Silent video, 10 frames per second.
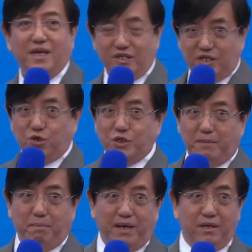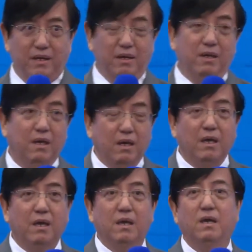Is it so simple?
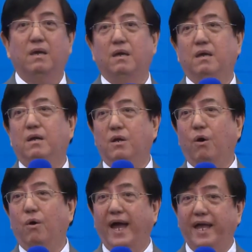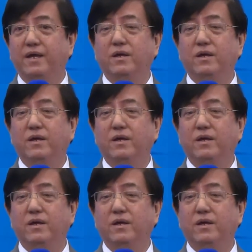No, right?